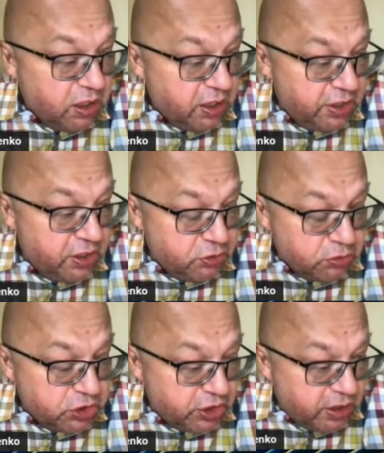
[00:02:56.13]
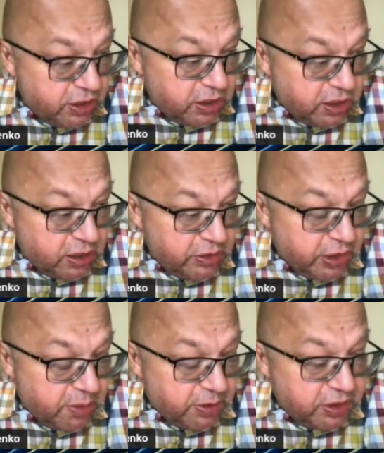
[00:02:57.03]
create new
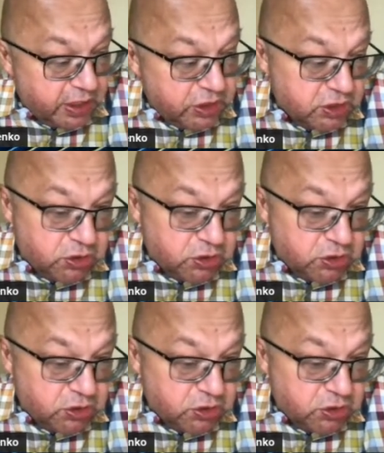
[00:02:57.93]
recommender agents